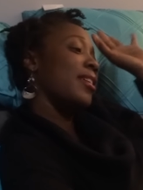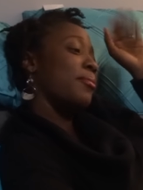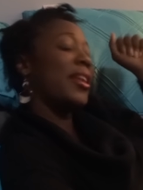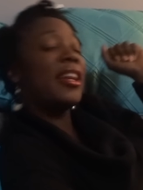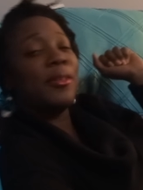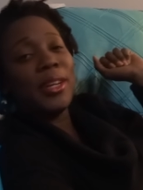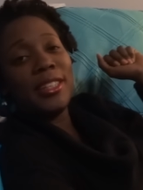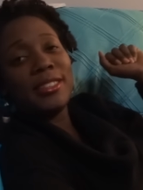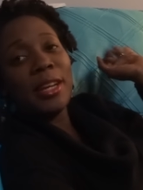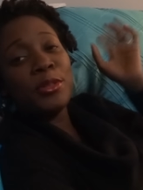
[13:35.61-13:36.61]
But
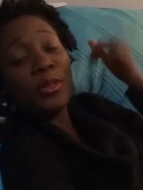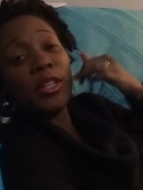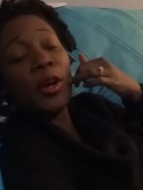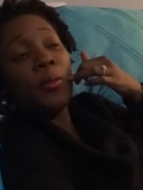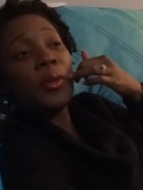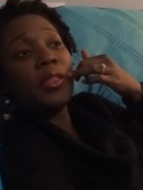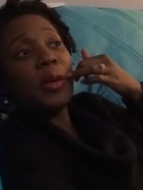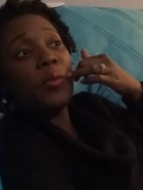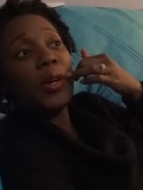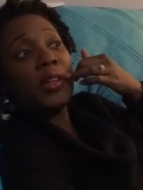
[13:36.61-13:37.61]
anyways, I was really hoping
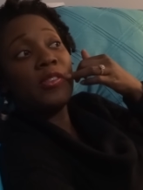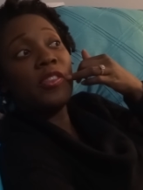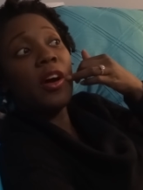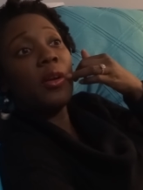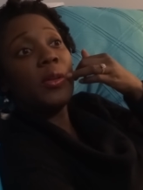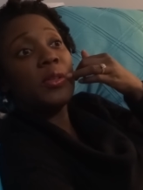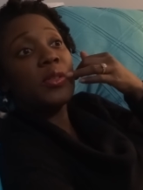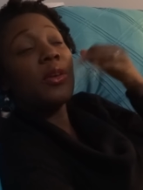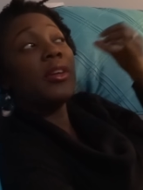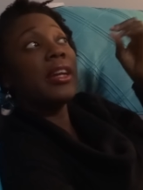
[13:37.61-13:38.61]
they would follow the
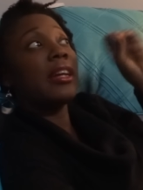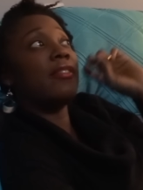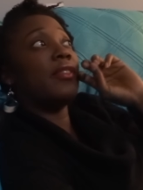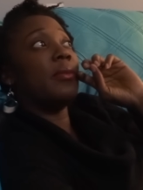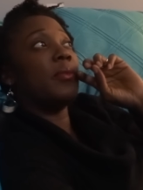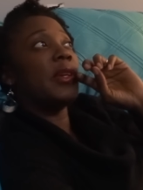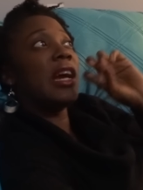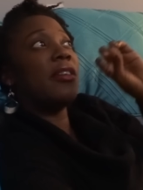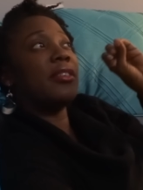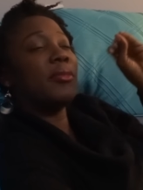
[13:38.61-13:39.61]
storyline of them being
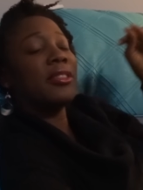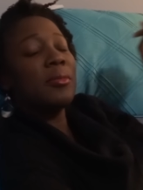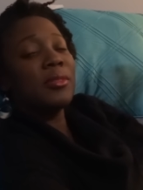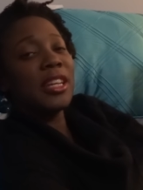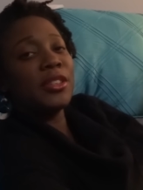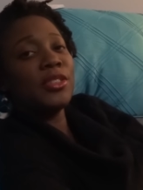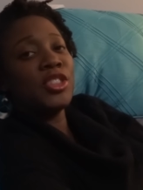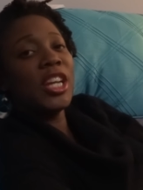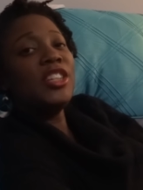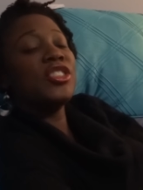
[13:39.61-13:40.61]
outed, but it seems like they're
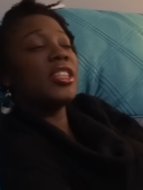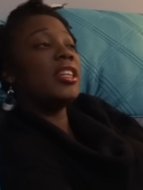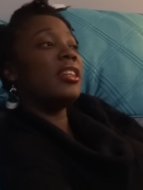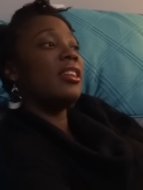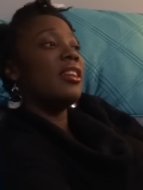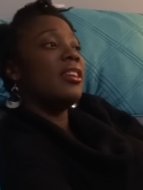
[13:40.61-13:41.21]
changing it.